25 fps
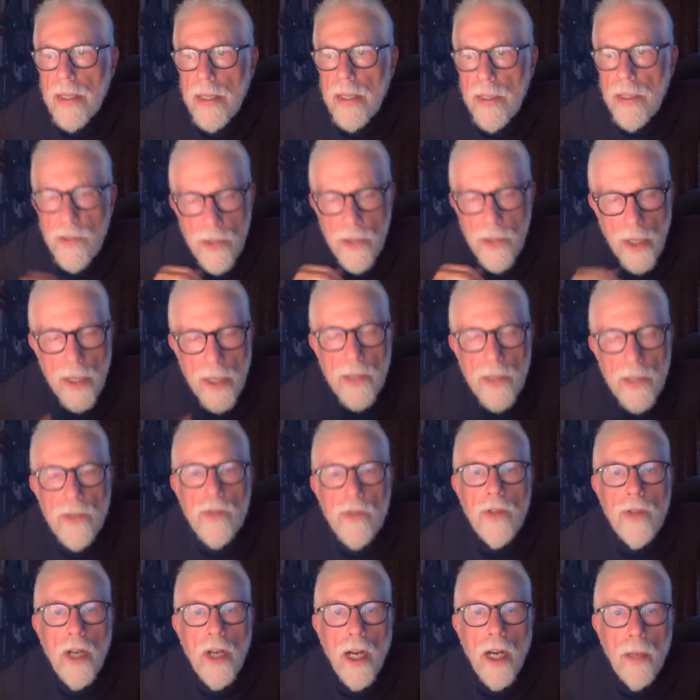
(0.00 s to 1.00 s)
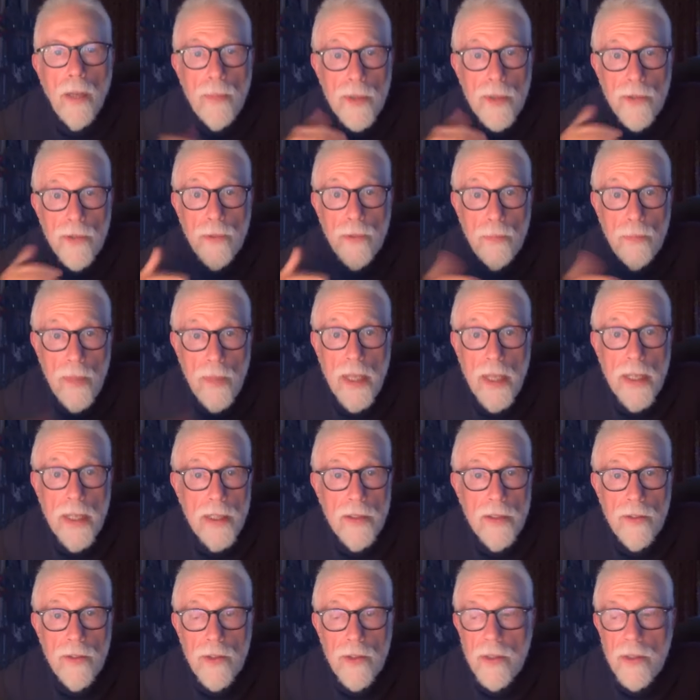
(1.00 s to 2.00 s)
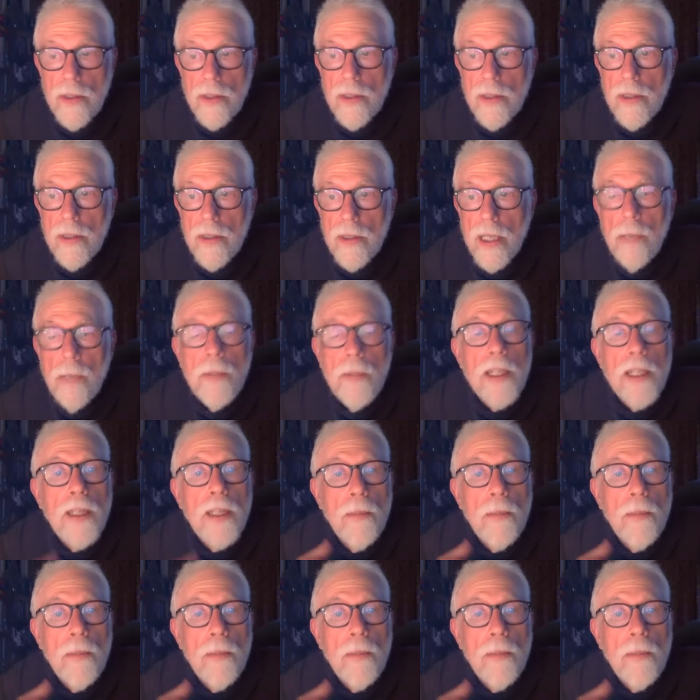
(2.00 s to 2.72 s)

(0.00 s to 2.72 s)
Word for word: saw his job as keeping